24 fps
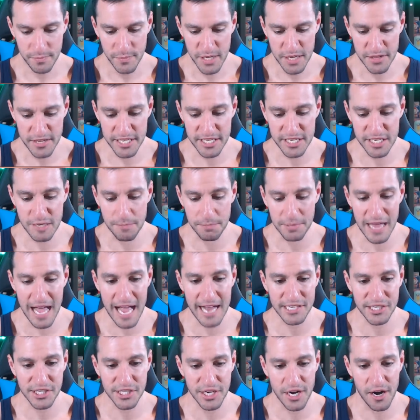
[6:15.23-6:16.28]
This is a
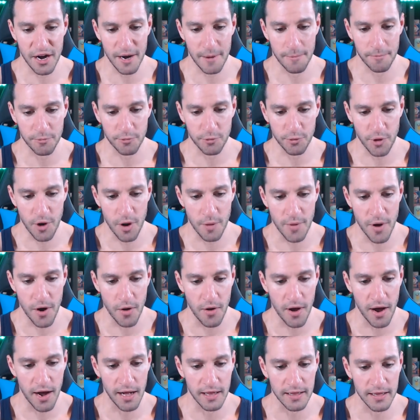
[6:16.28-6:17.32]
Black Star
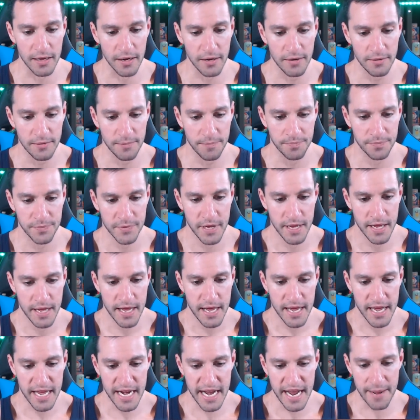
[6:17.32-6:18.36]
promo holo
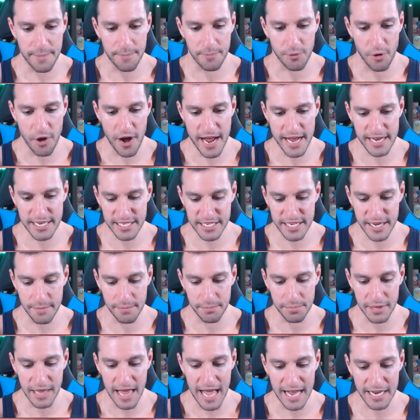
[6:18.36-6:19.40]
in a Breaks in
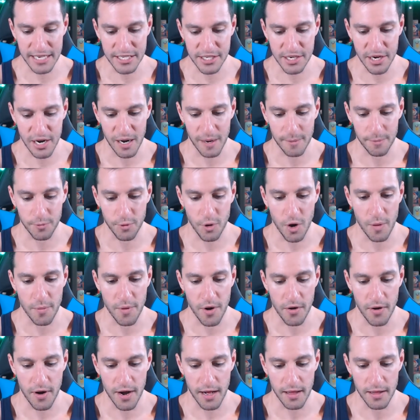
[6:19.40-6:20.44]
Black Star
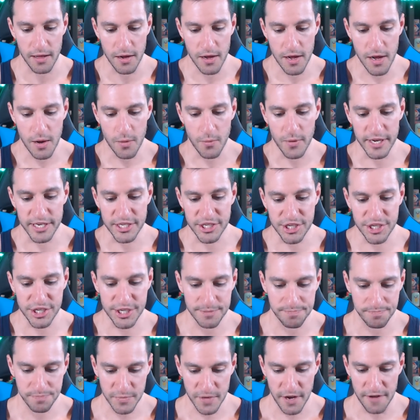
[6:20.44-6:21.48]
promo holo, which,
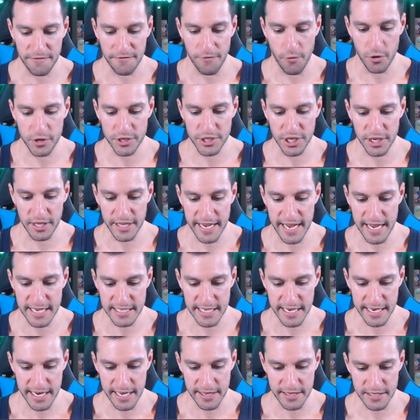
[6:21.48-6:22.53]
unfortunately, as
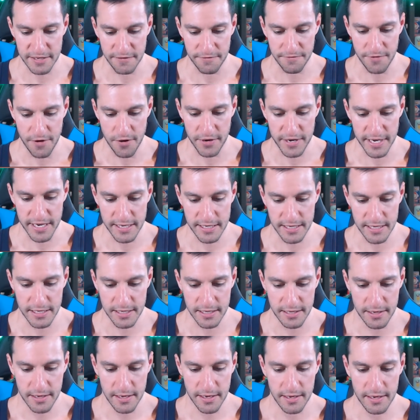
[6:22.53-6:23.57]
I get this in focus,
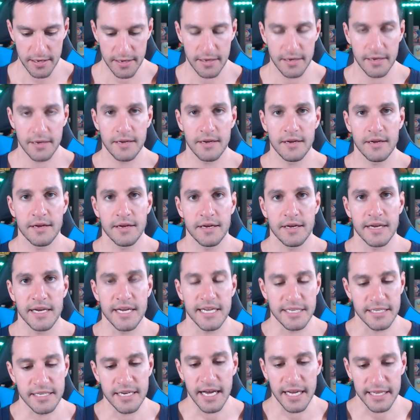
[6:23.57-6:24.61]

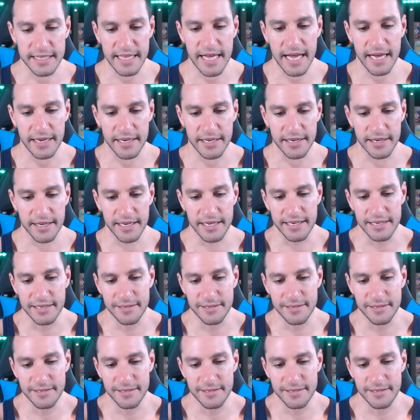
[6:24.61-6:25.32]
is not that good.